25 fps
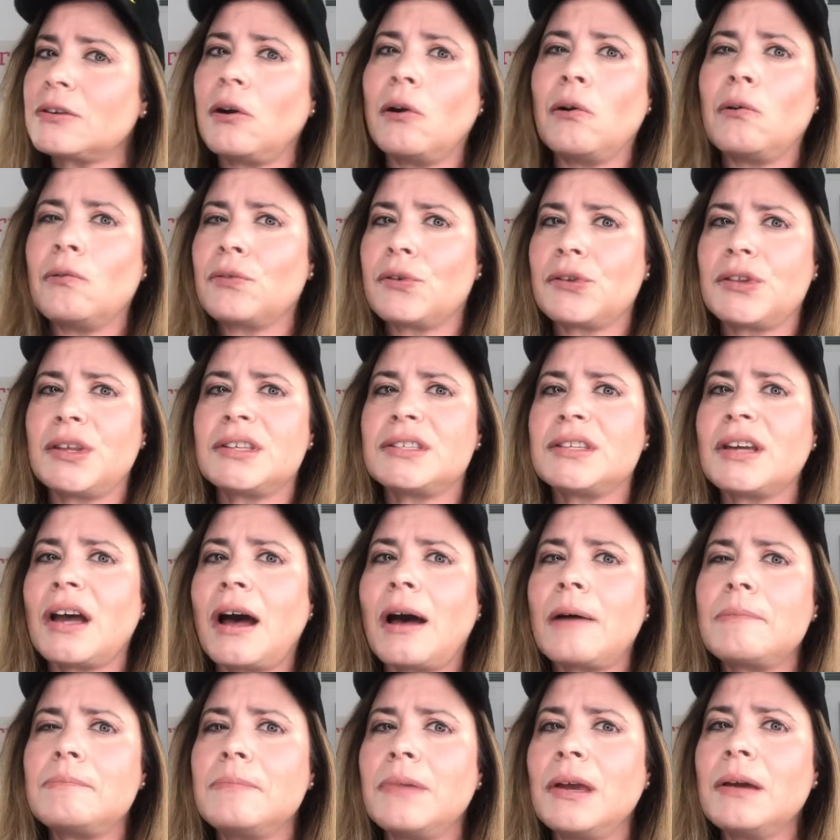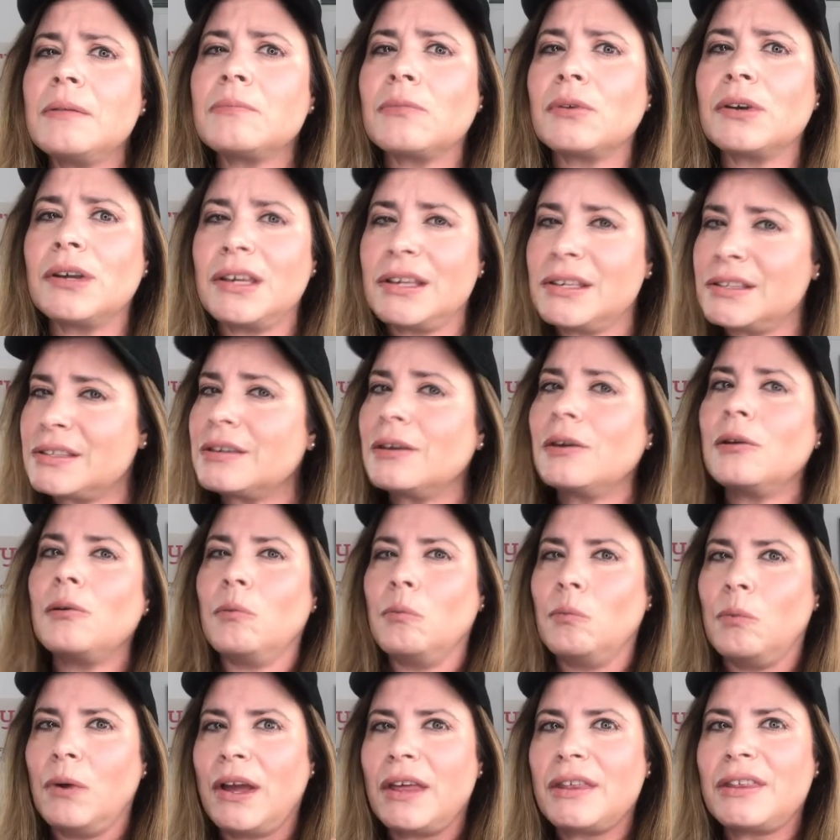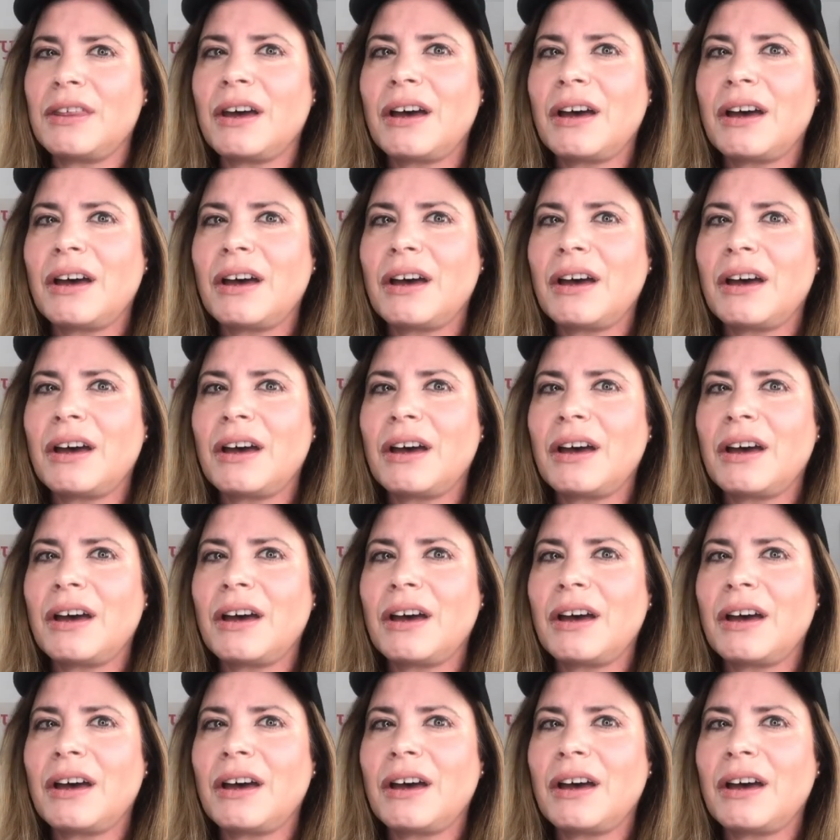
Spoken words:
over-the-top memories with